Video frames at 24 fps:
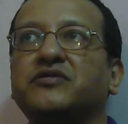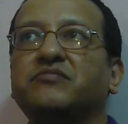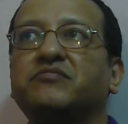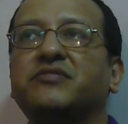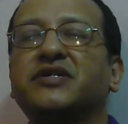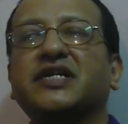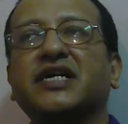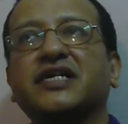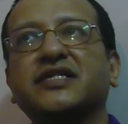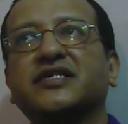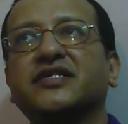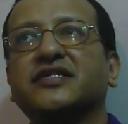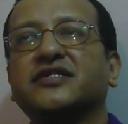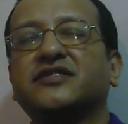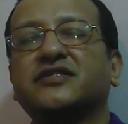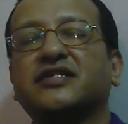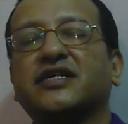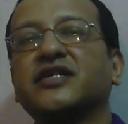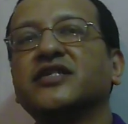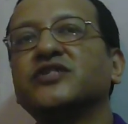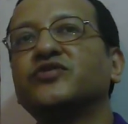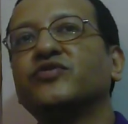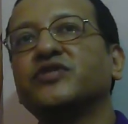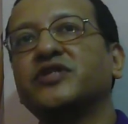but others,
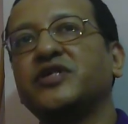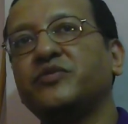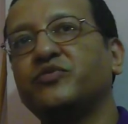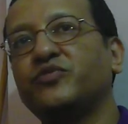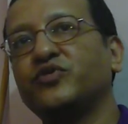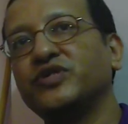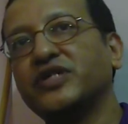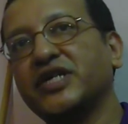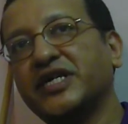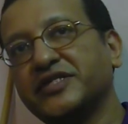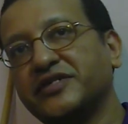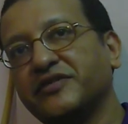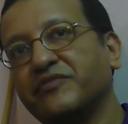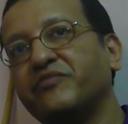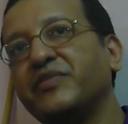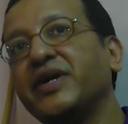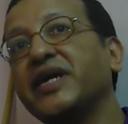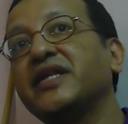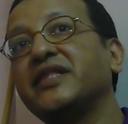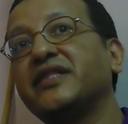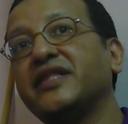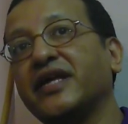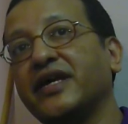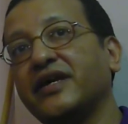Saraswati Puja is a
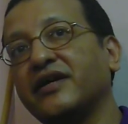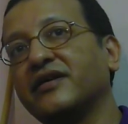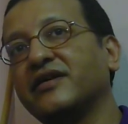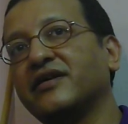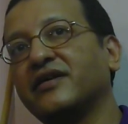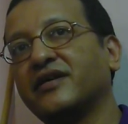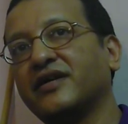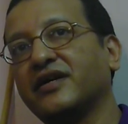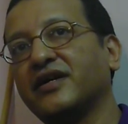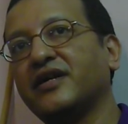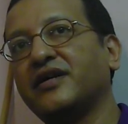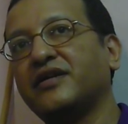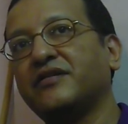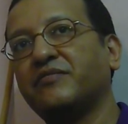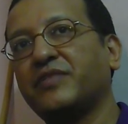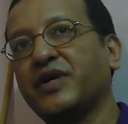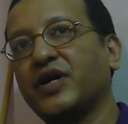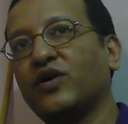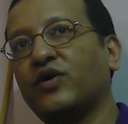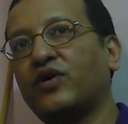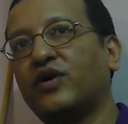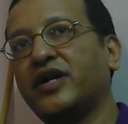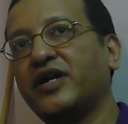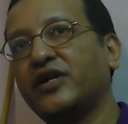big thing in
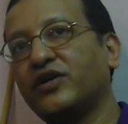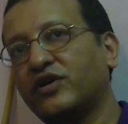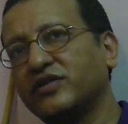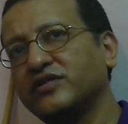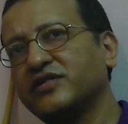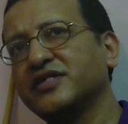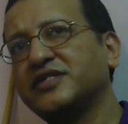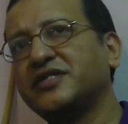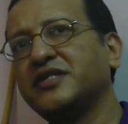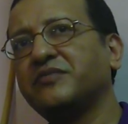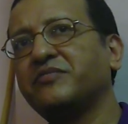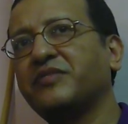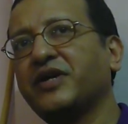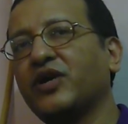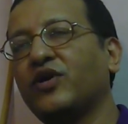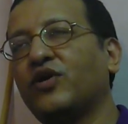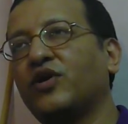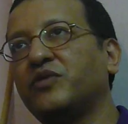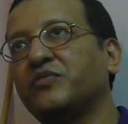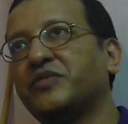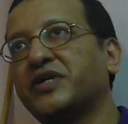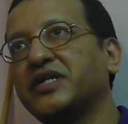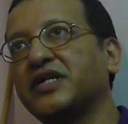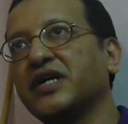Bengal, and not just in
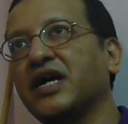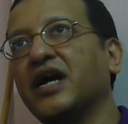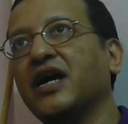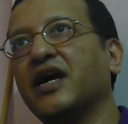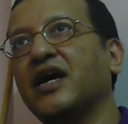Bengal, but